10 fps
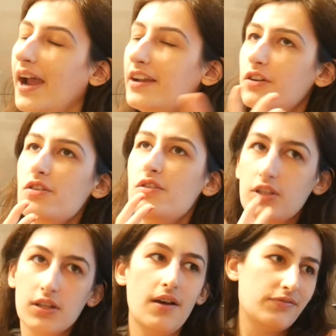know you
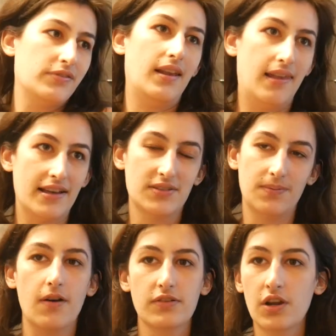love that last
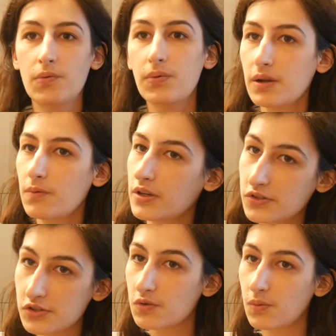vlog, so I really wanted
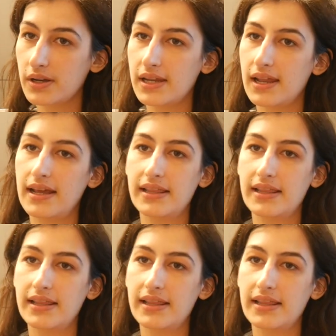to do one again like